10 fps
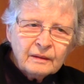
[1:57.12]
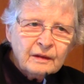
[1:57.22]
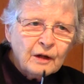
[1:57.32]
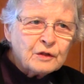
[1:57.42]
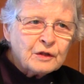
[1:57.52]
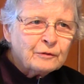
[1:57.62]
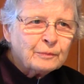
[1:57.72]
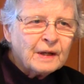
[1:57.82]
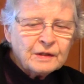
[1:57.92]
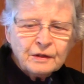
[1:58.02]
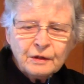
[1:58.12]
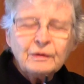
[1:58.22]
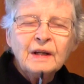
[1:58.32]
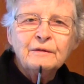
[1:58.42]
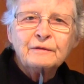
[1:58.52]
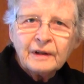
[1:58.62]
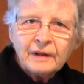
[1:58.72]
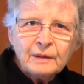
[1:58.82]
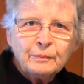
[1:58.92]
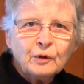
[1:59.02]
The notion of present is really
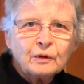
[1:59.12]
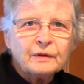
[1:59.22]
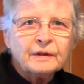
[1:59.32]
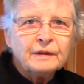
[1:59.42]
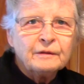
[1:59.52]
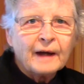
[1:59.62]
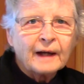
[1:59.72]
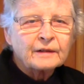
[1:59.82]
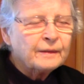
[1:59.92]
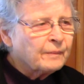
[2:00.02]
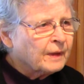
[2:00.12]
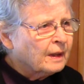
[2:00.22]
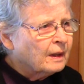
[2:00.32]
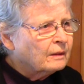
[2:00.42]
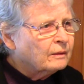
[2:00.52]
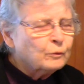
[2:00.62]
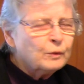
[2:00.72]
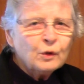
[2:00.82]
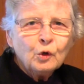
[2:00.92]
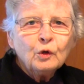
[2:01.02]
very important, in fact.
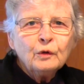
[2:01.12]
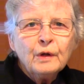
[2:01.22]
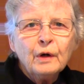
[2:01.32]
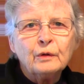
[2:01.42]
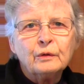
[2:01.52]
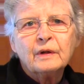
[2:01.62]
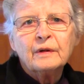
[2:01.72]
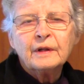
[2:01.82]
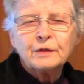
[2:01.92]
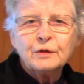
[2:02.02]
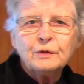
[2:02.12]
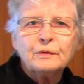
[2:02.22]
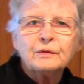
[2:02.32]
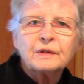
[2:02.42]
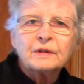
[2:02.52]
We all know that students